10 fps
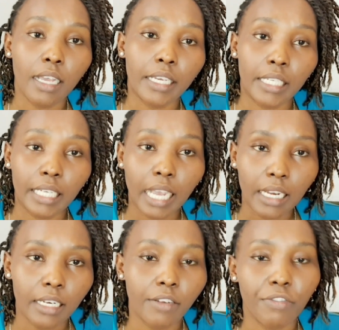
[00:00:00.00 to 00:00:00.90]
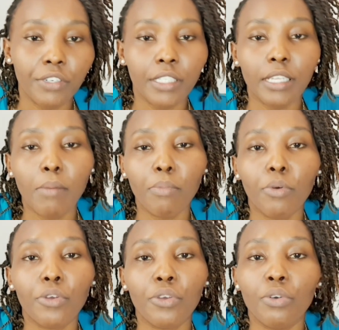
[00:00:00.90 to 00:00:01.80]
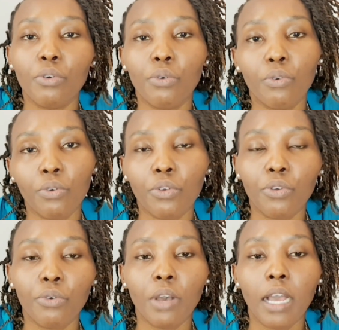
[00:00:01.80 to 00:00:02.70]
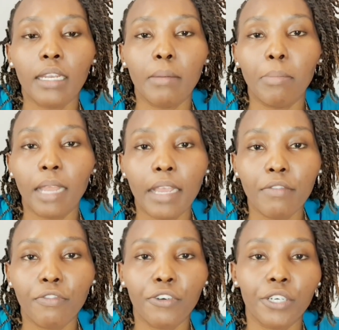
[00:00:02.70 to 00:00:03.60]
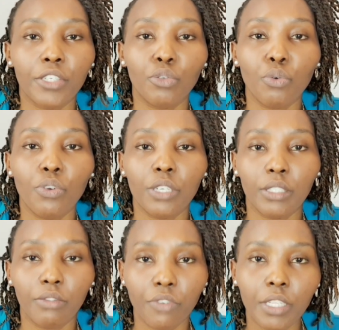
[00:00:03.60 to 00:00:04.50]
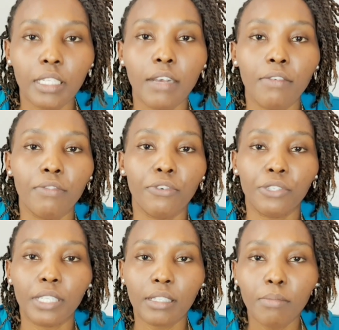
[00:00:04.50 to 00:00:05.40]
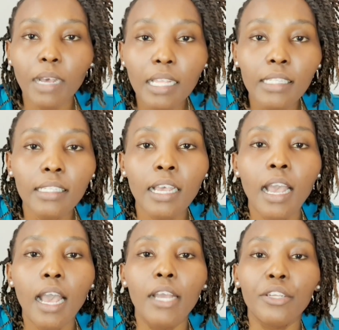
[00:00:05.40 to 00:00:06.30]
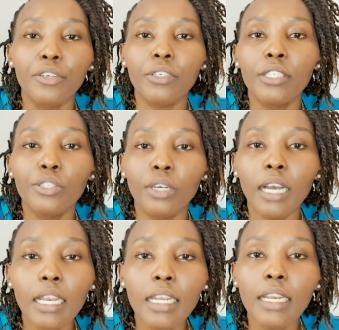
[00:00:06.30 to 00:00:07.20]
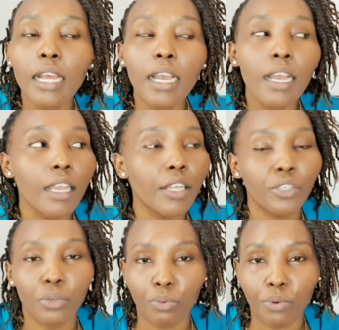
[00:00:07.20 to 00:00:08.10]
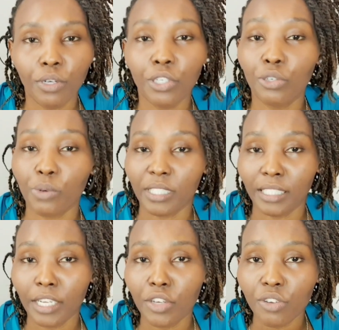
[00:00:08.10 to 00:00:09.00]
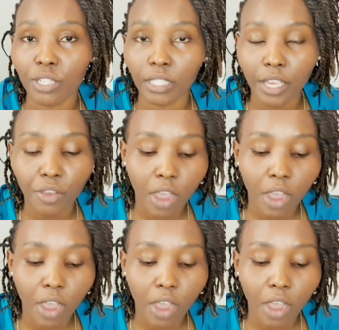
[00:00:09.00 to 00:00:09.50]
in Canada. For example, you had applied for a tourist visa for 6 months, and you go to Canada and you want to extend your stay, you